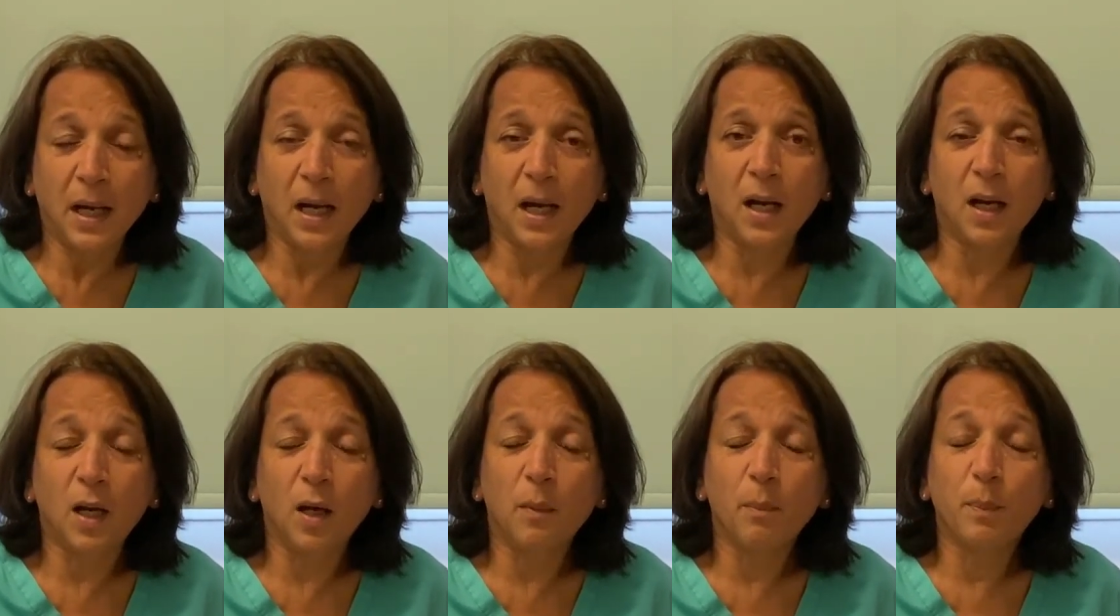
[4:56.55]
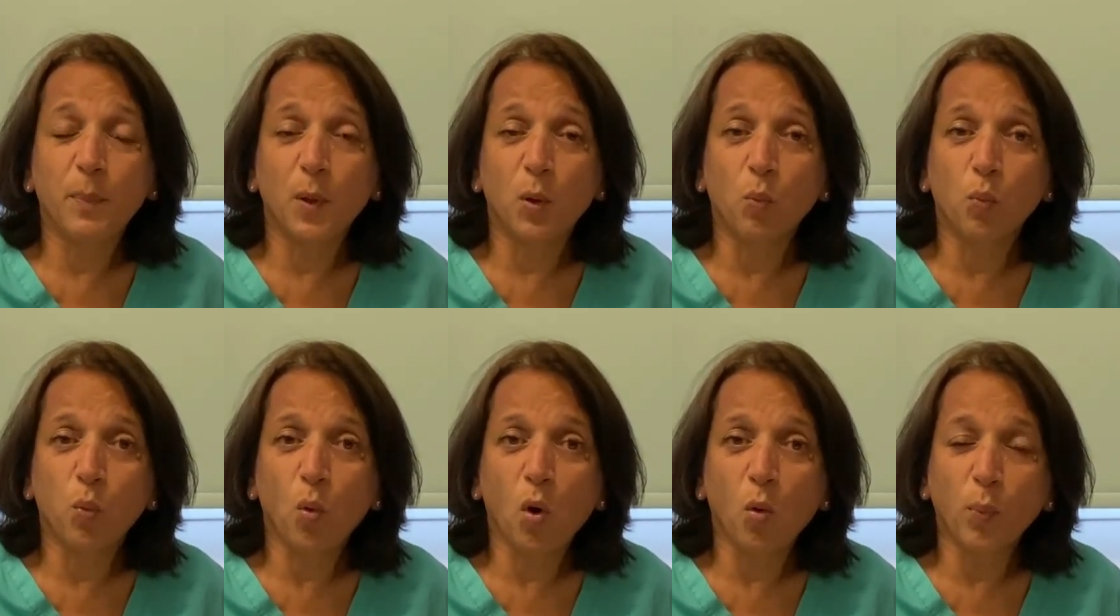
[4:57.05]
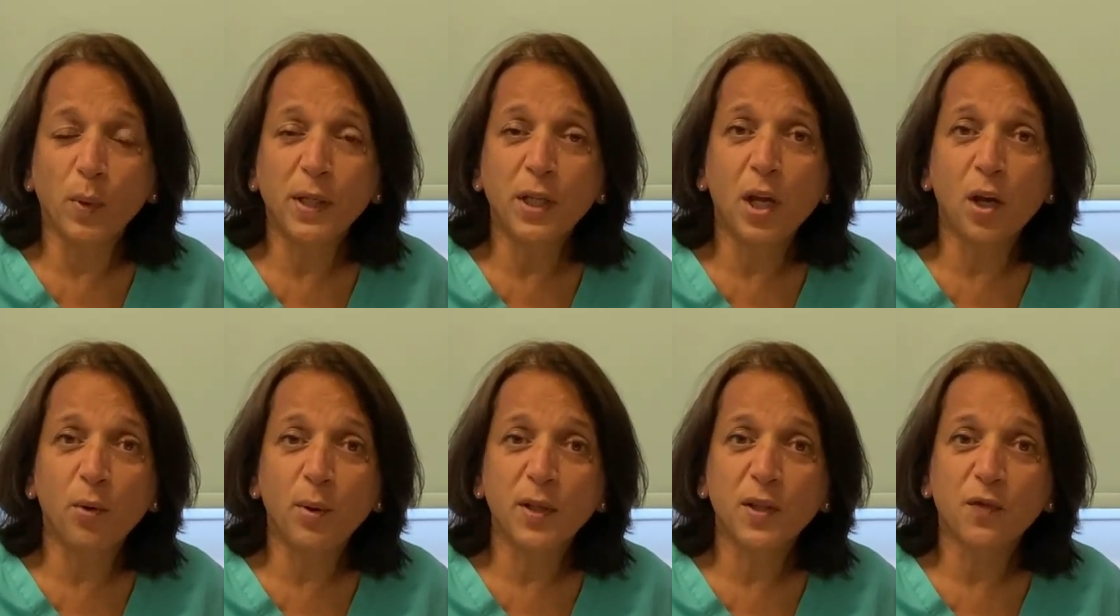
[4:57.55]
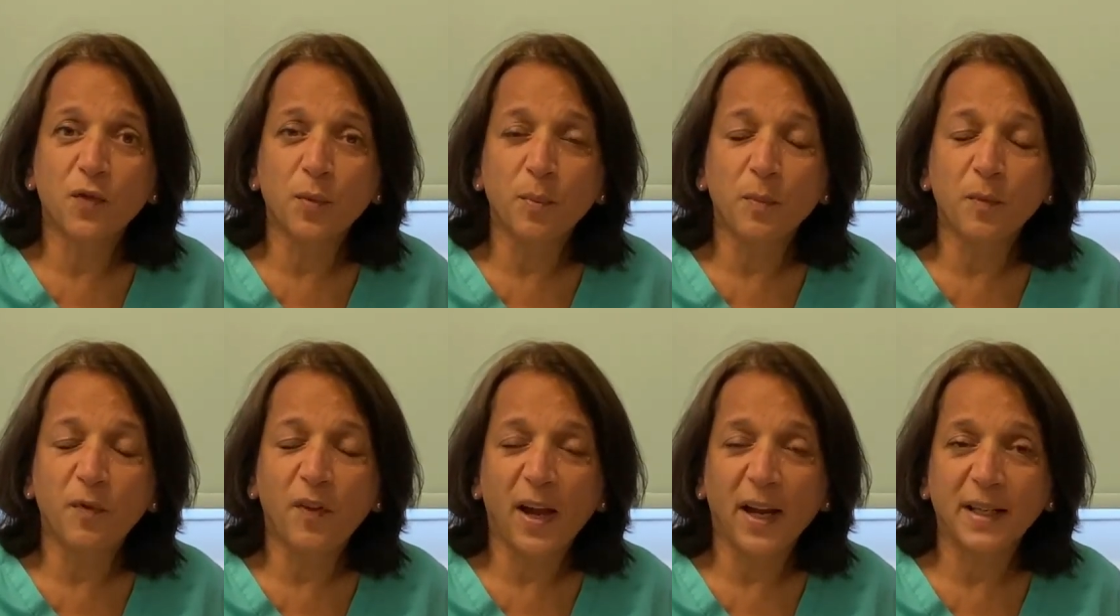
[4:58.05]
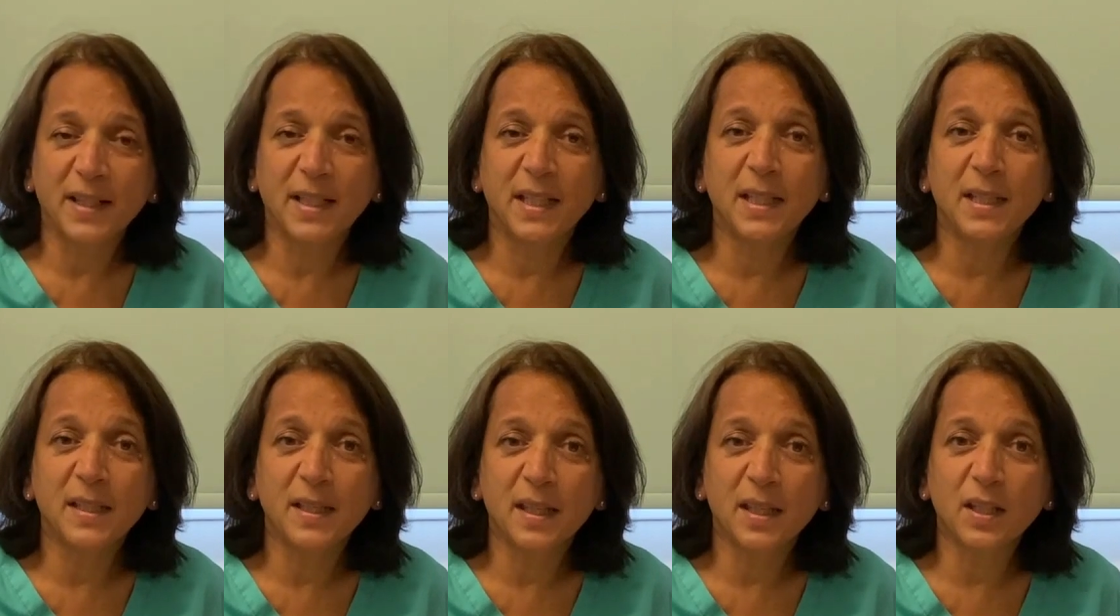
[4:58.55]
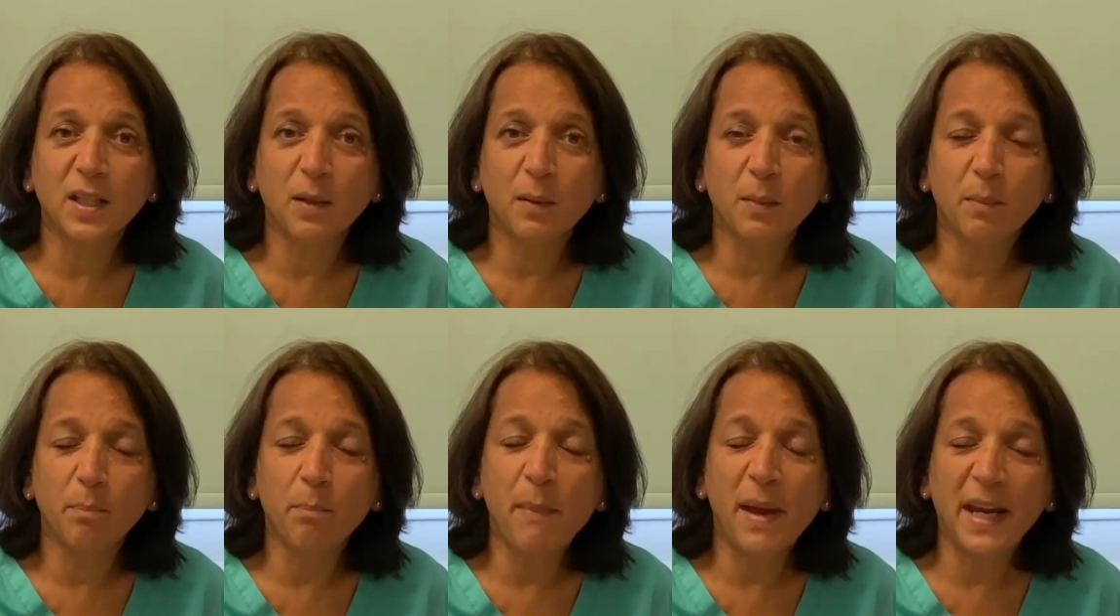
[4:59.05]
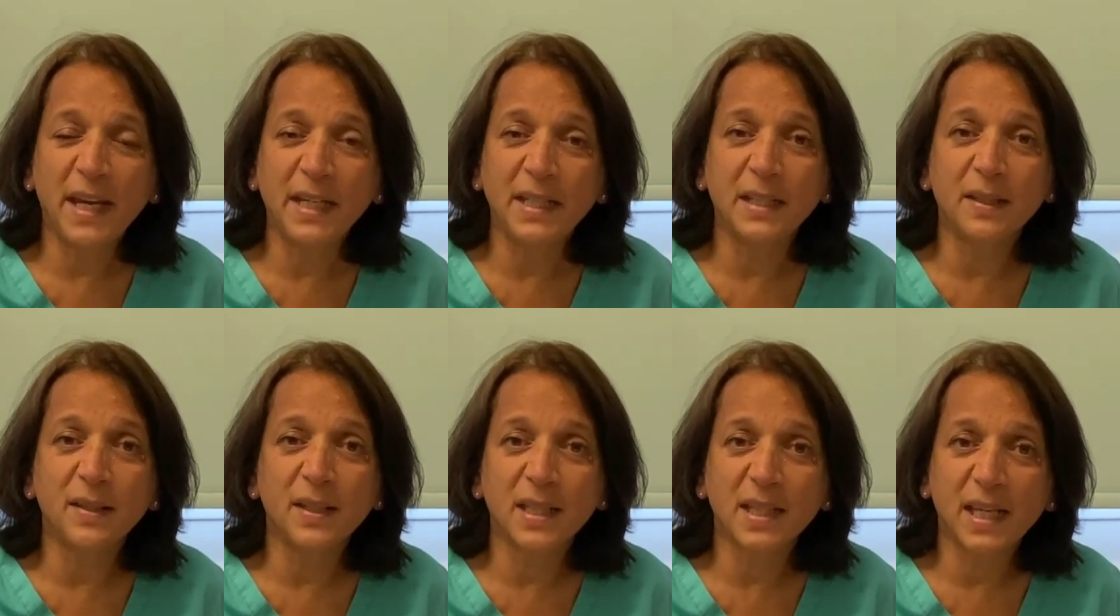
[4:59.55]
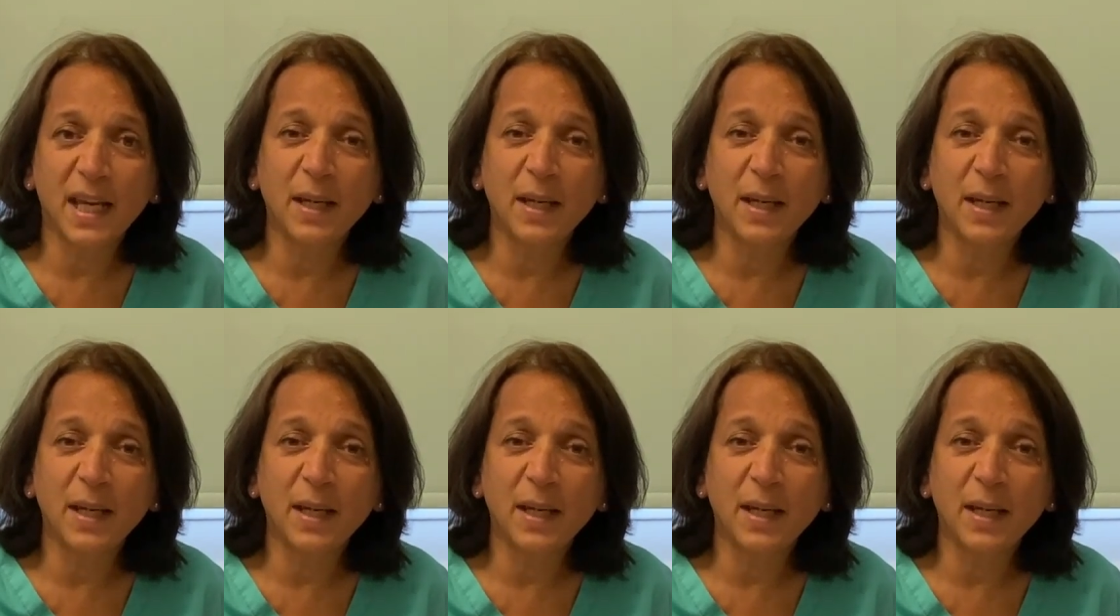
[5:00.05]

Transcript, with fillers: uh, but what we know is from vaccines that are made in the